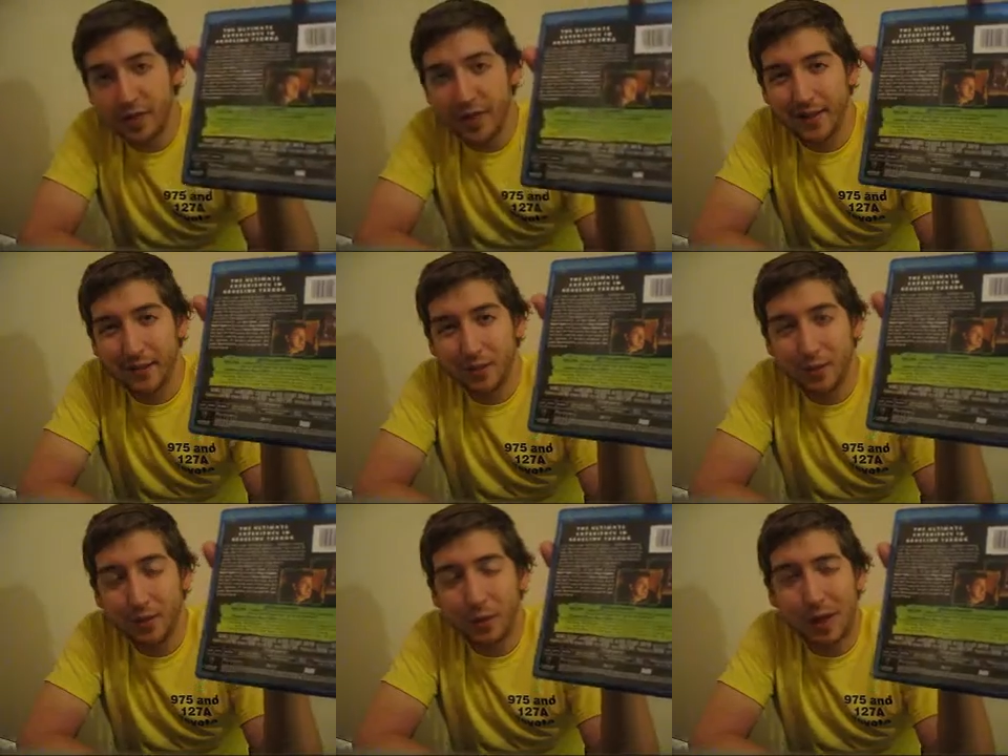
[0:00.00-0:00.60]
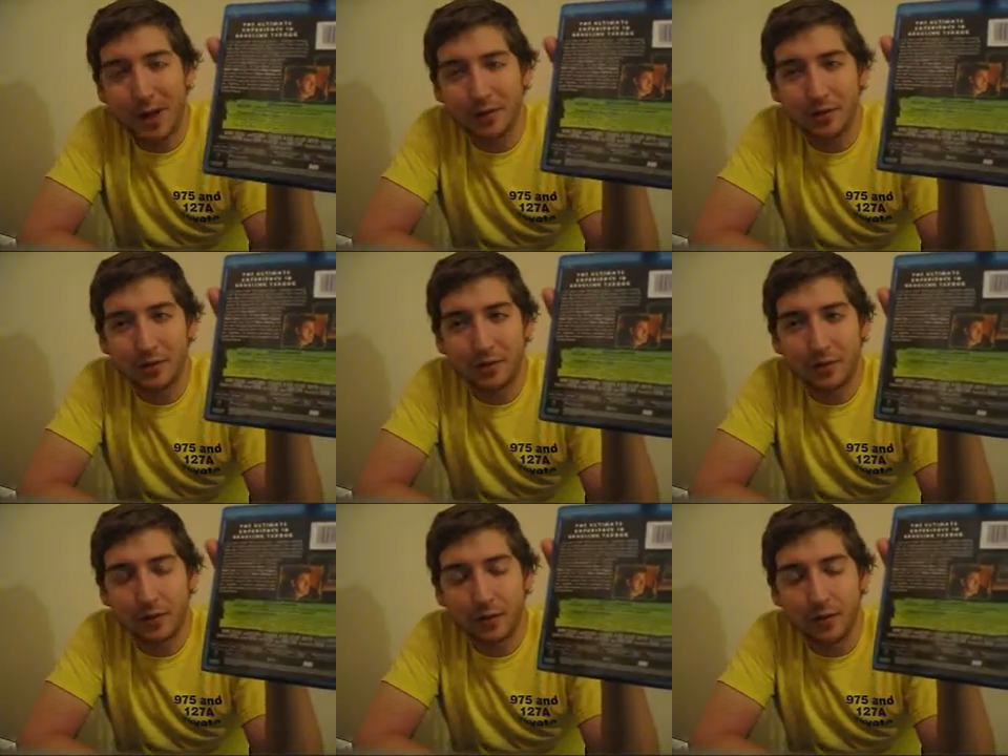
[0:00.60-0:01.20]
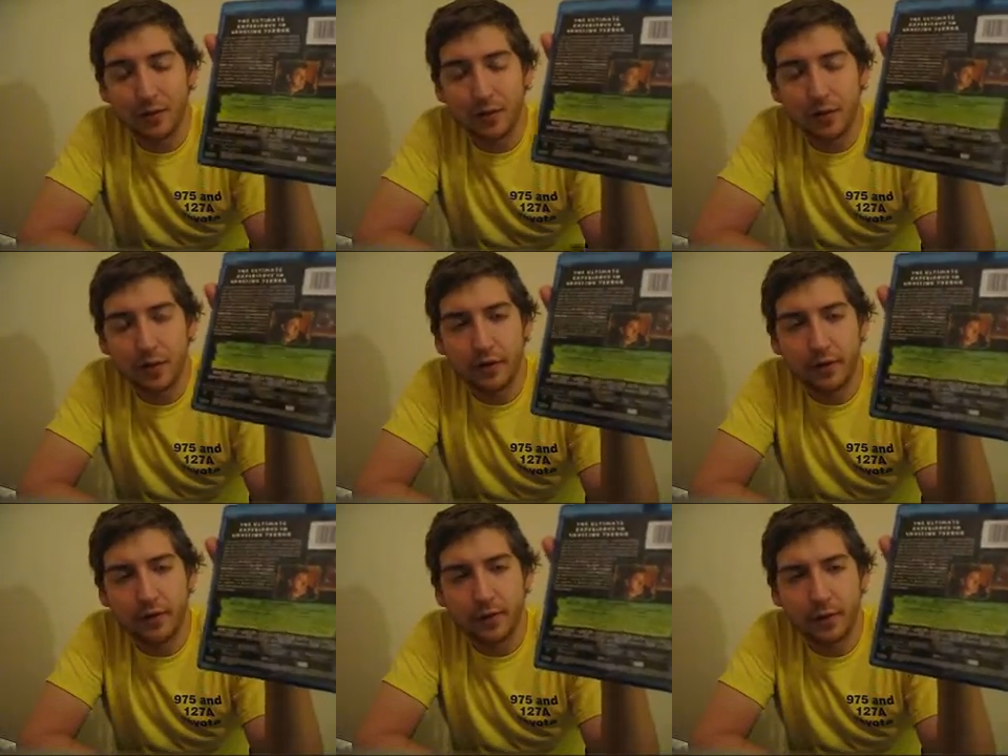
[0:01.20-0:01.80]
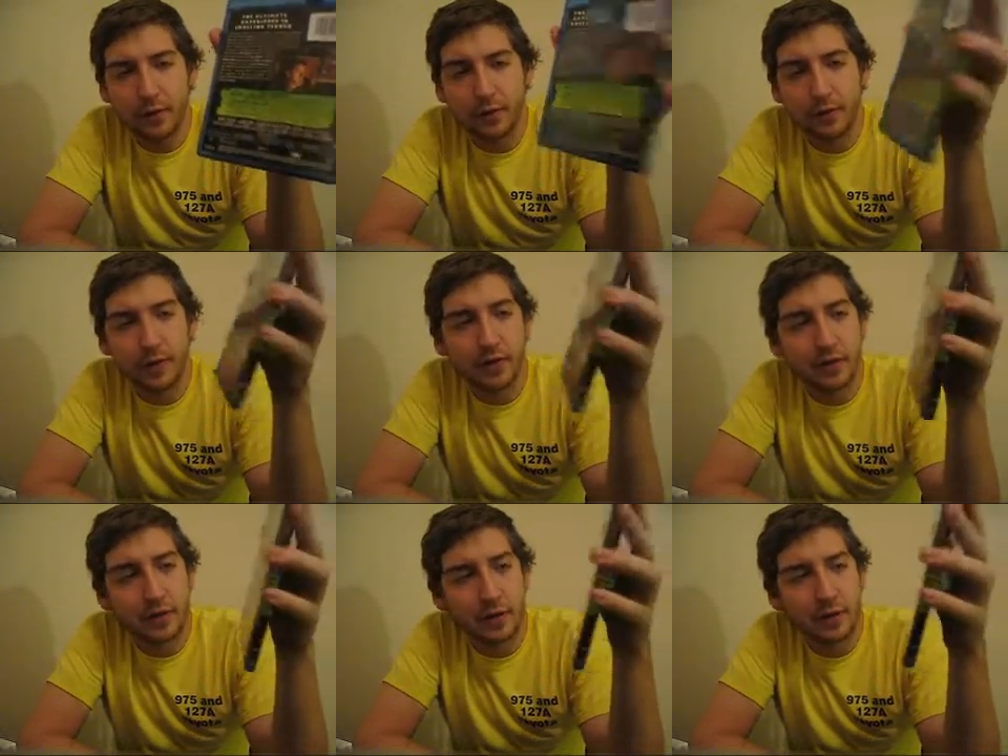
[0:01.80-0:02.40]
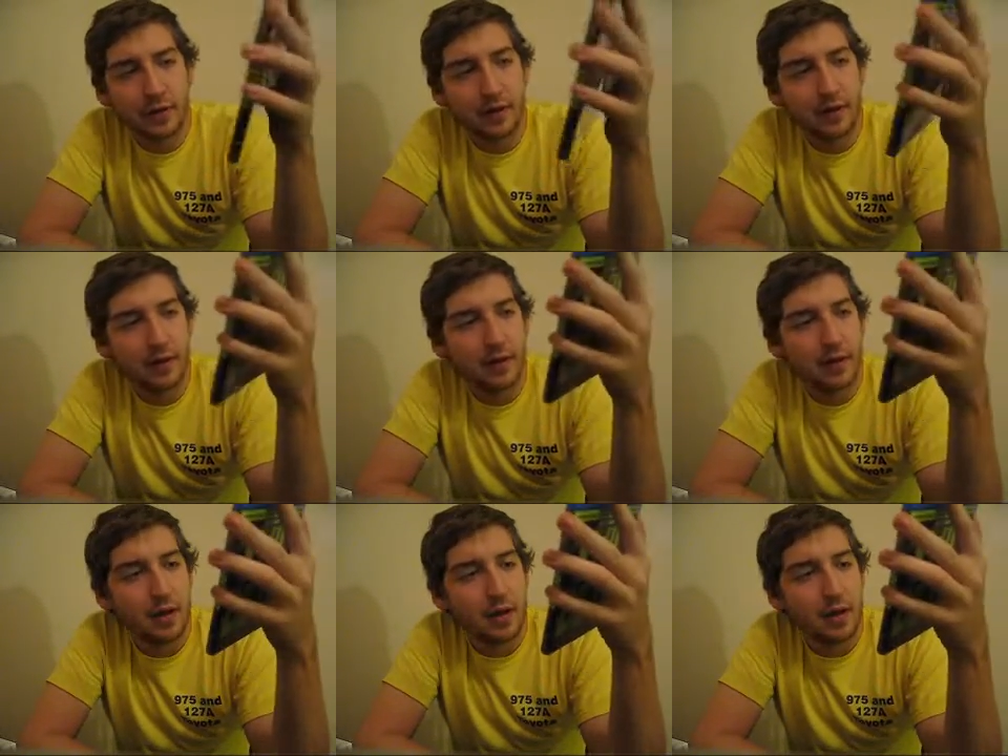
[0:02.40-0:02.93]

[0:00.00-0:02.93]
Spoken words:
It has over 2 hours of worth of special features, I think.